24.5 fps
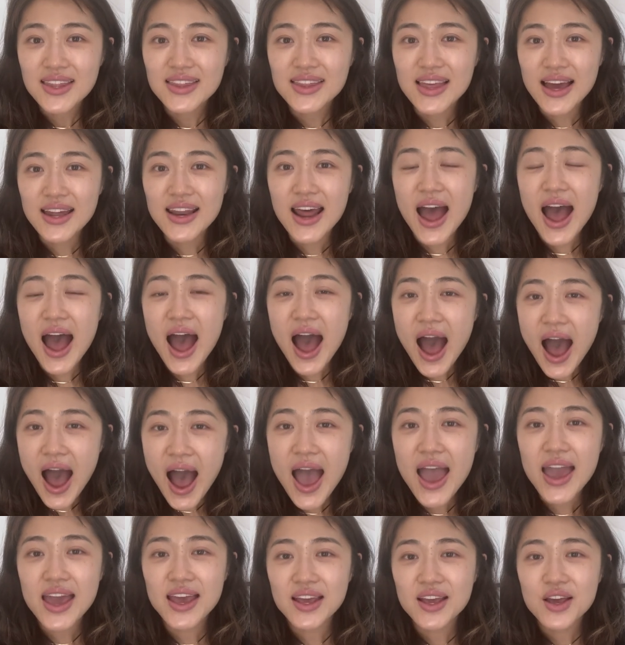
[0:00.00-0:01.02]
that
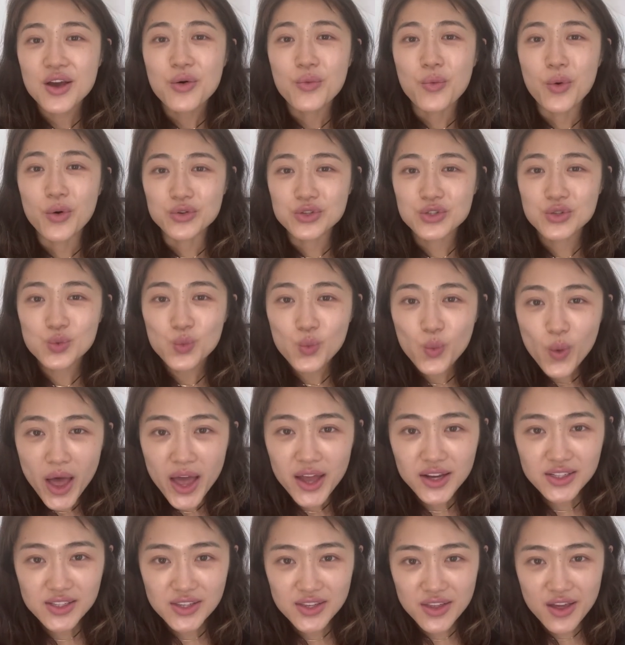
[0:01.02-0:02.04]
I will
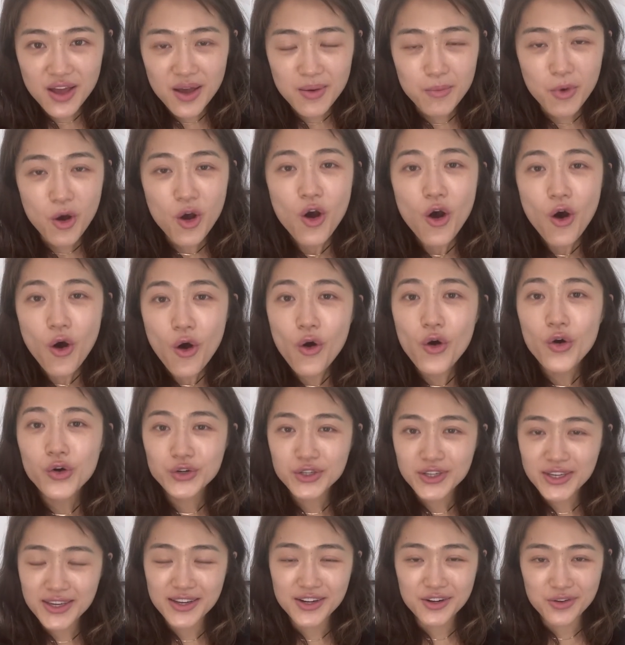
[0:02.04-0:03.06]
swear to them
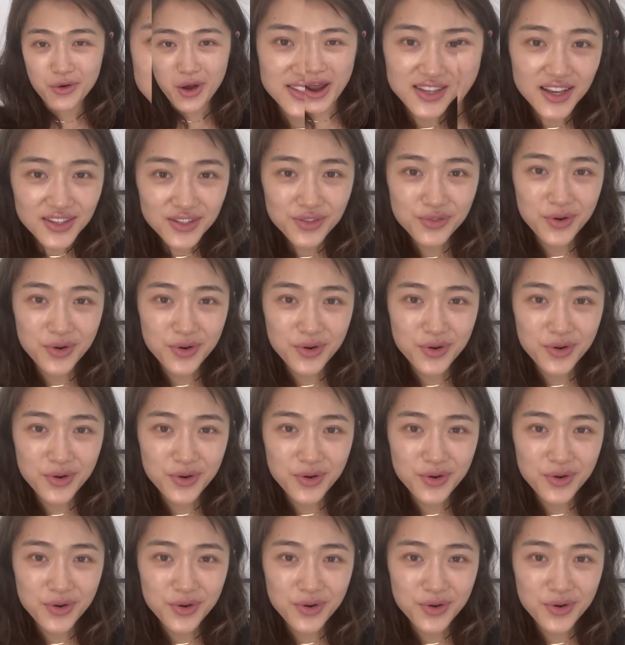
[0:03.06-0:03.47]
all year round.